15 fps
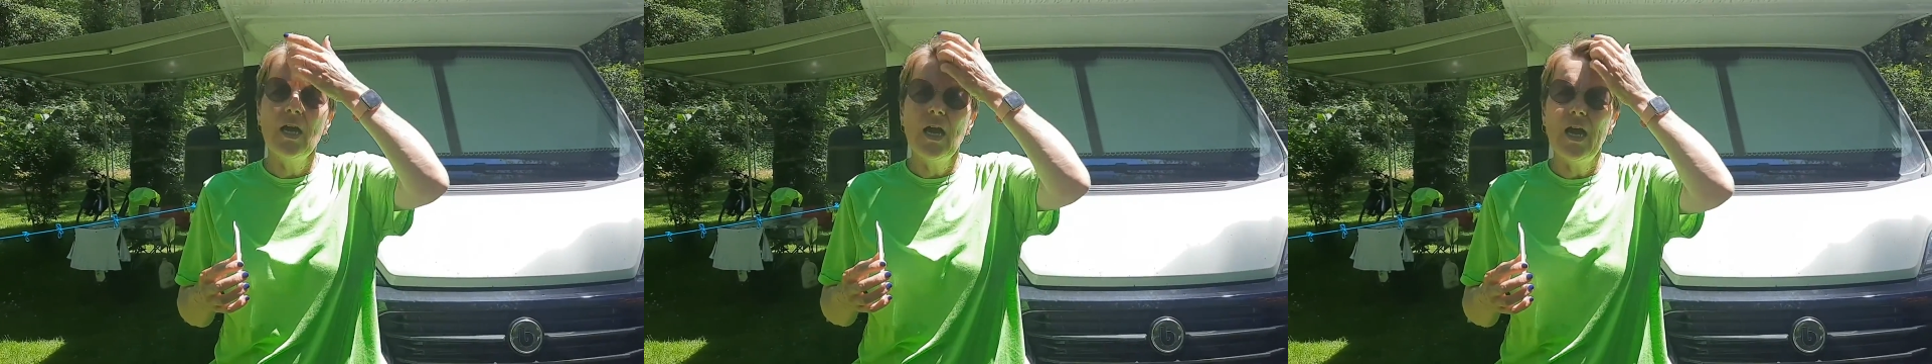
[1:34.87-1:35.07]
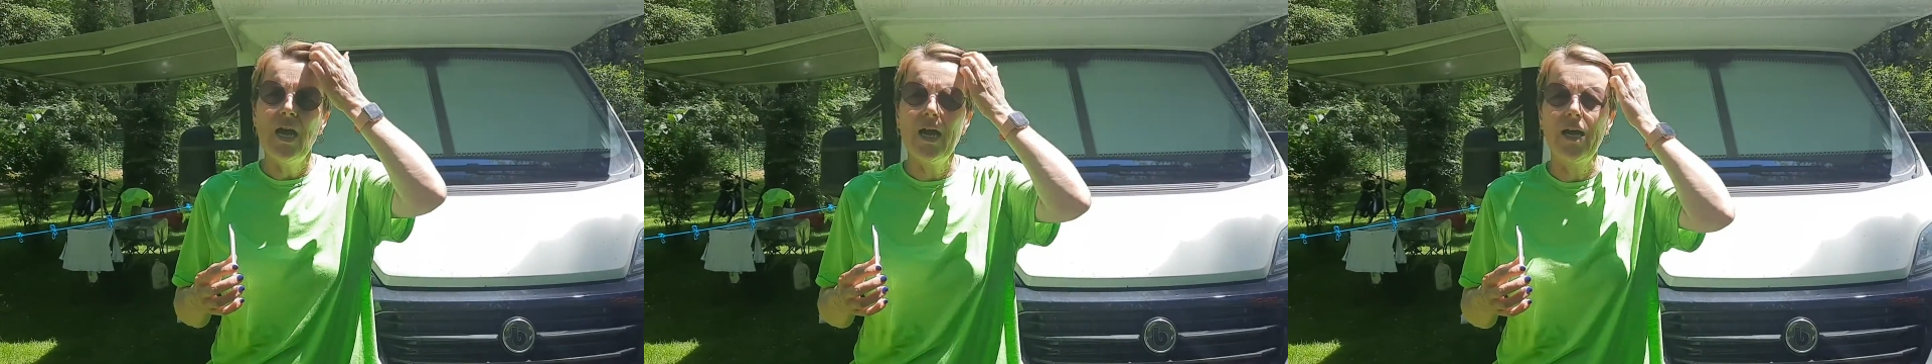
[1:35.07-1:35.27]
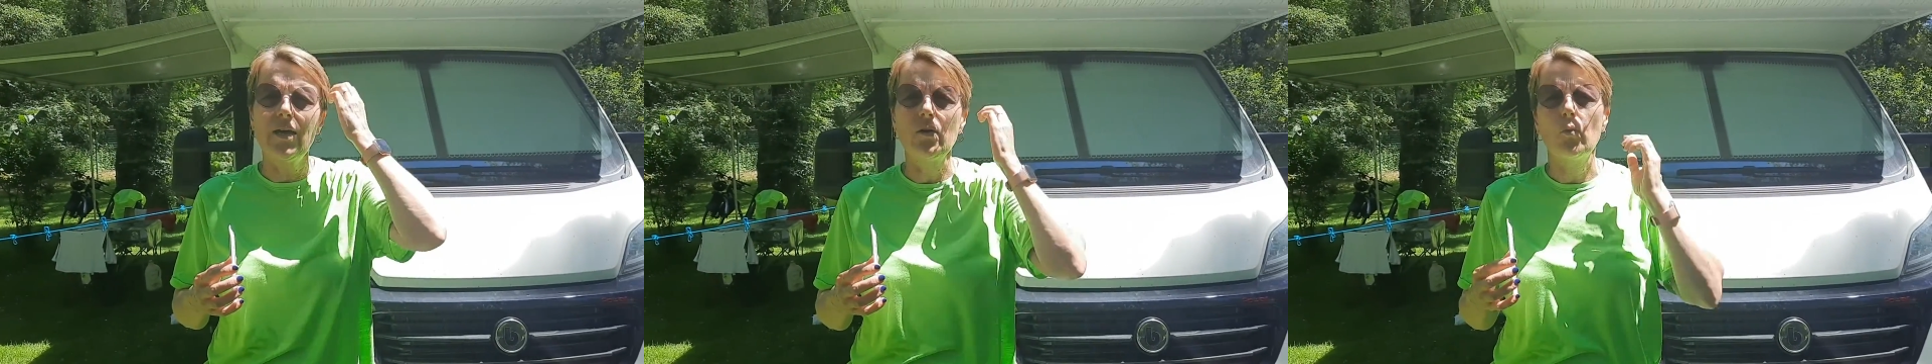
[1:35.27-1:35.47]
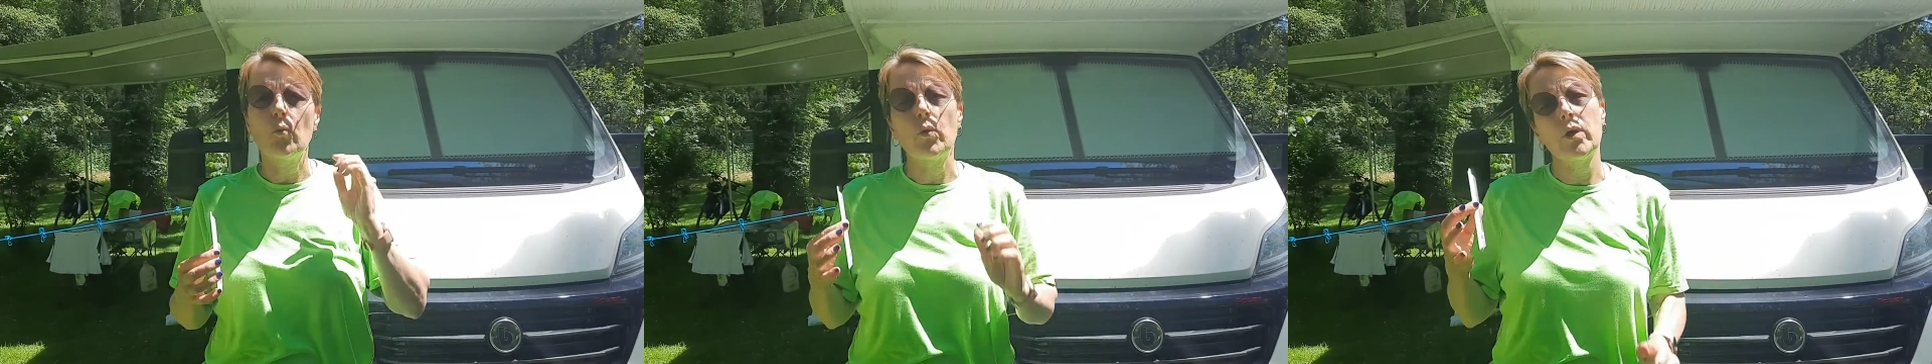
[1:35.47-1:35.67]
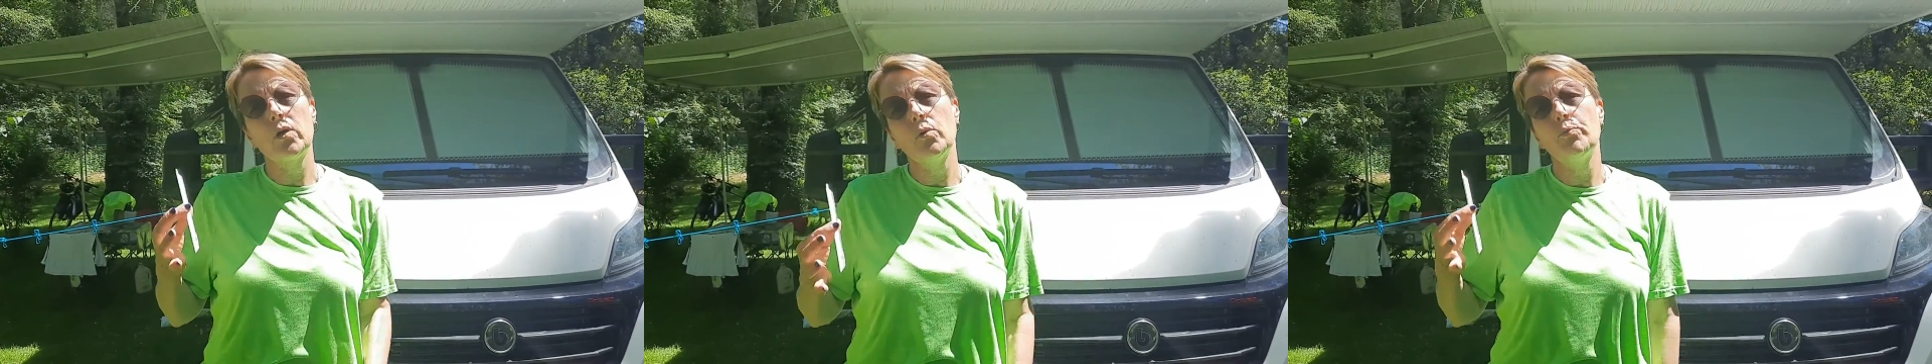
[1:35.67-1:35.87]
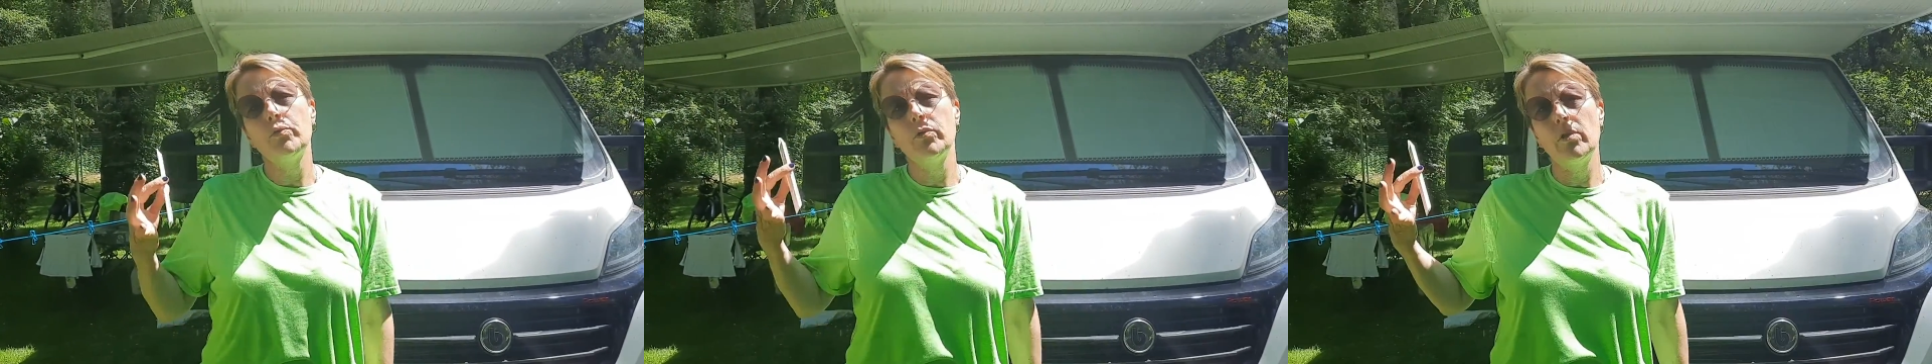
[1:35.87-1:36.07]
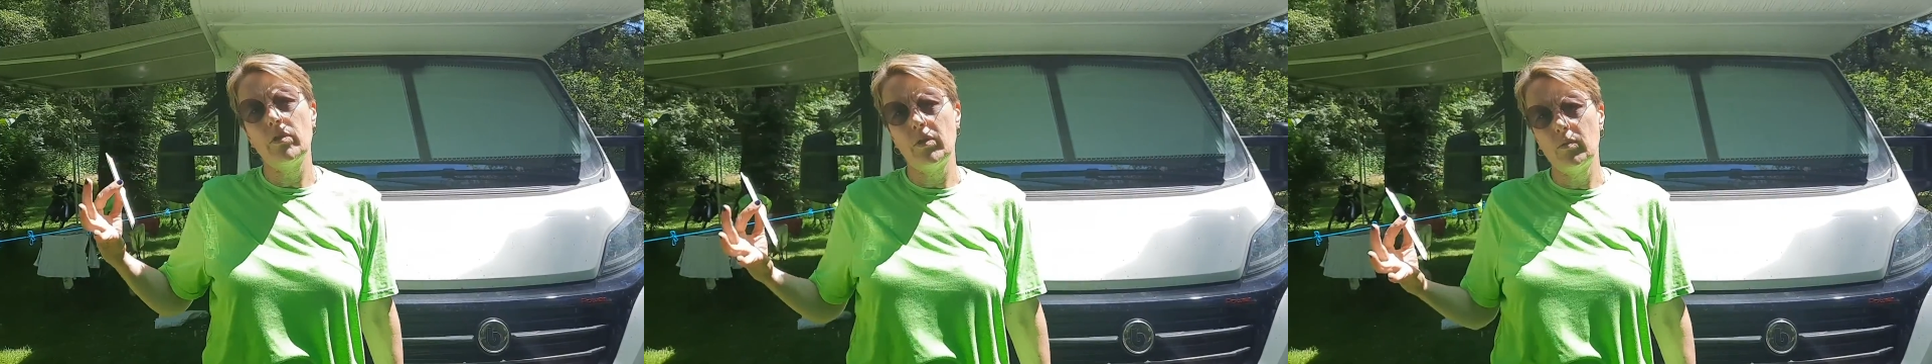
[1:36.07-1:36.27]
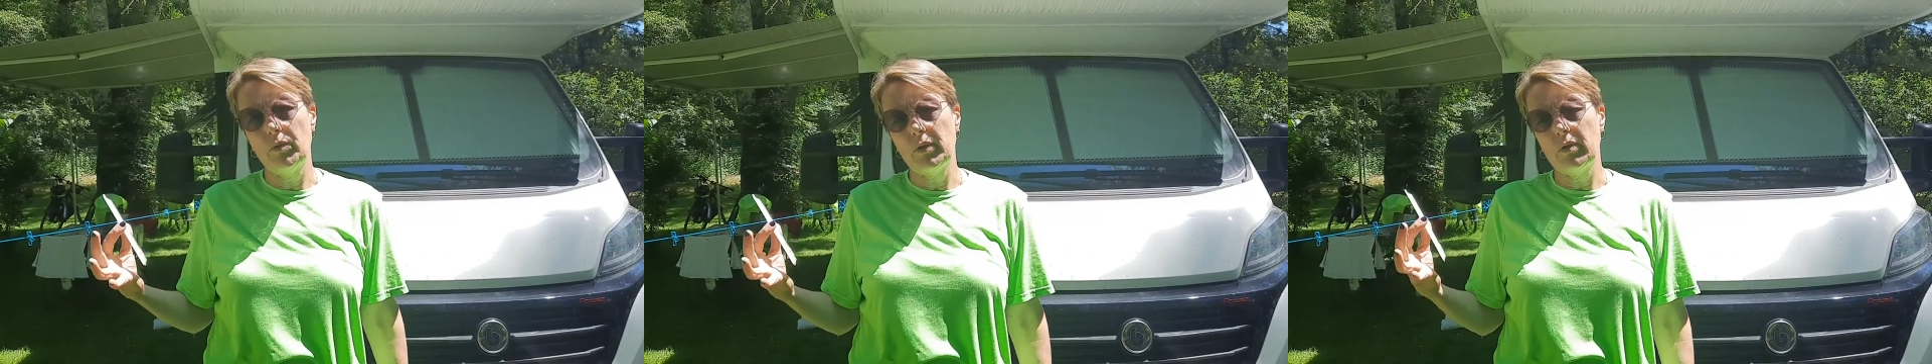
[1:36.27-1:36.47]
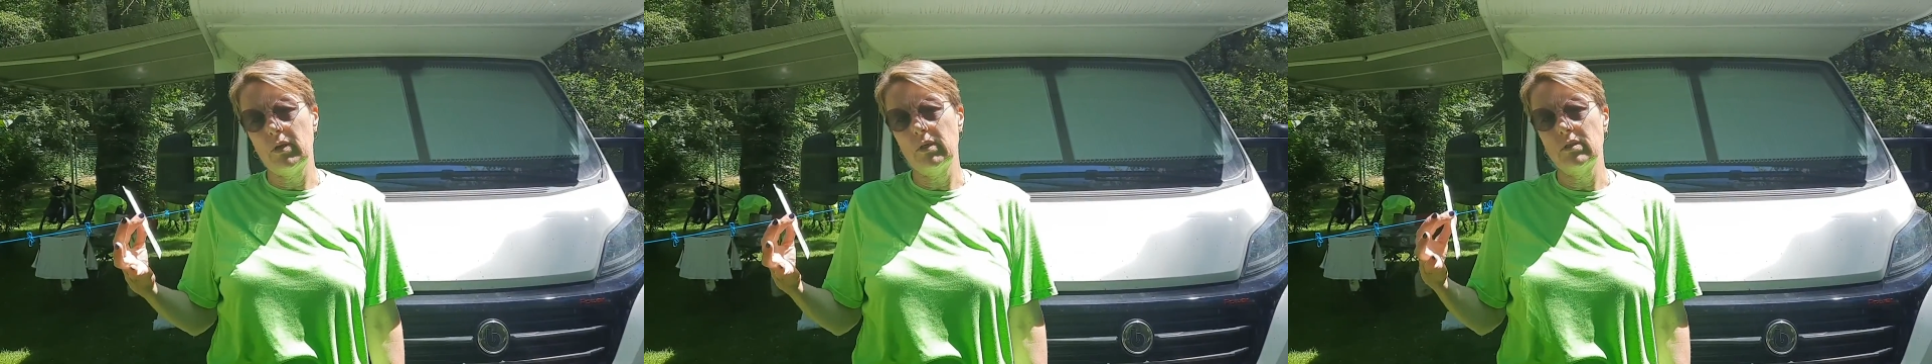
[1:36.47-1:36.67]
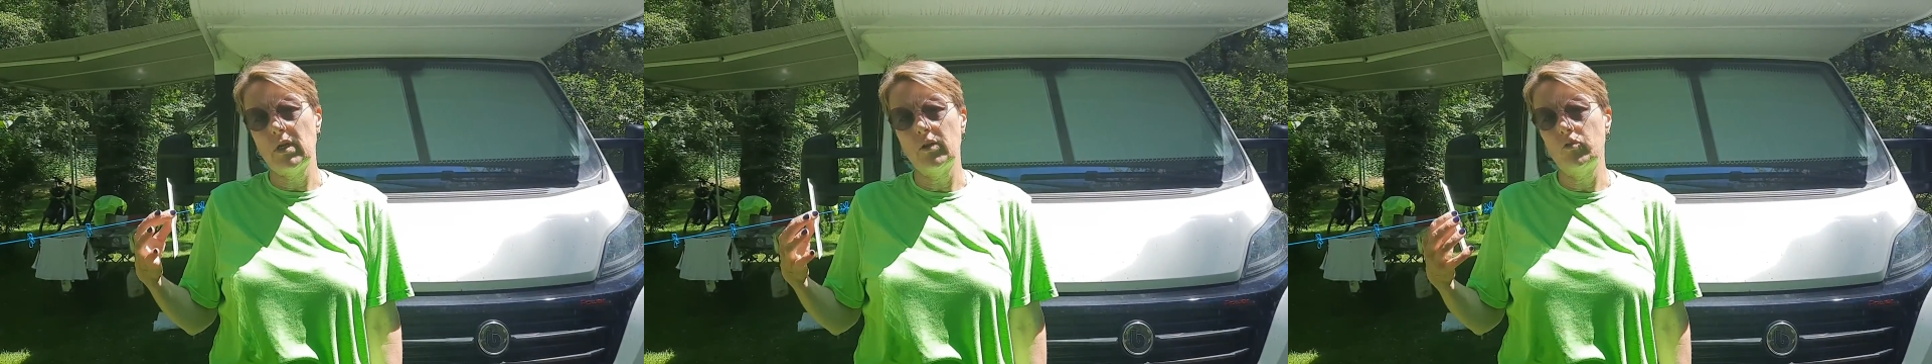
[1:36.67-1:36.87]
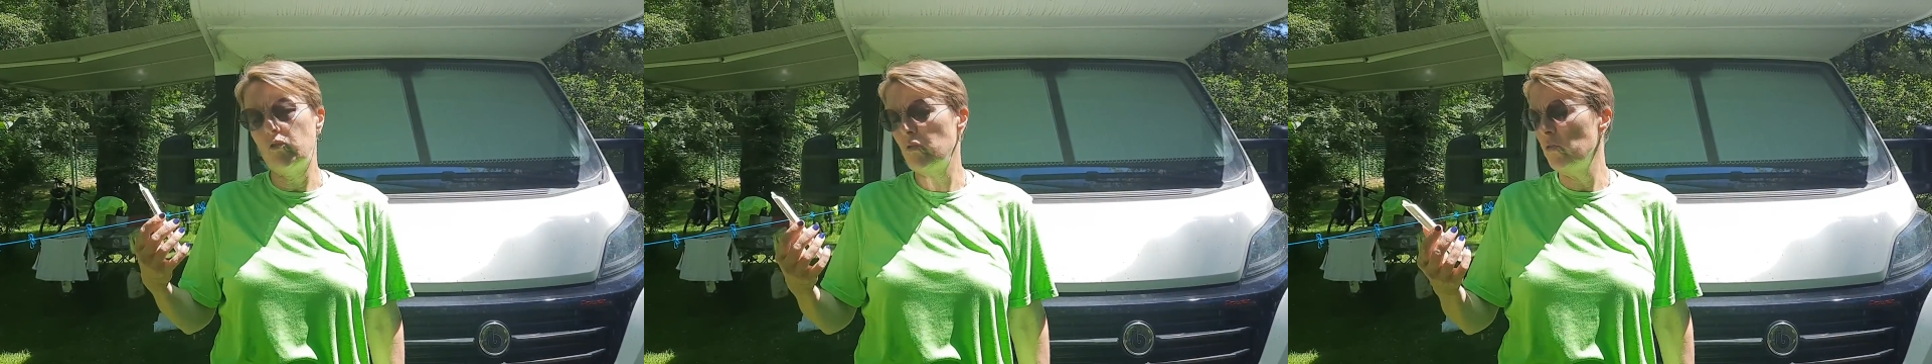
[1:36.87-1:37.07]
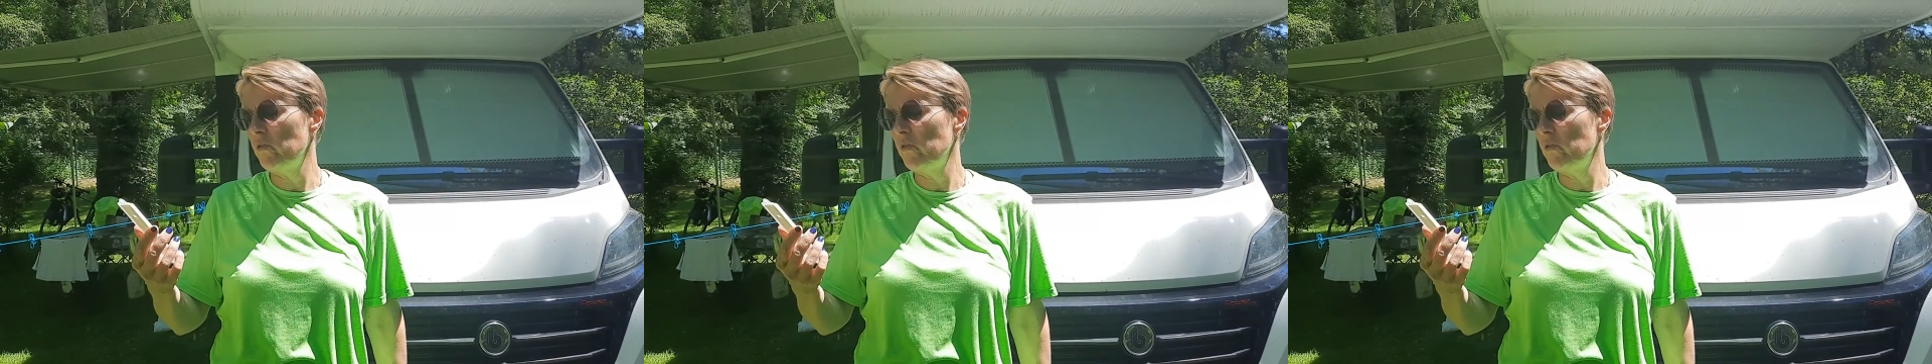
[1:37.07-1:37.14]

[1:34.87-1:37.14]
And we're gonna put the thermometer inside to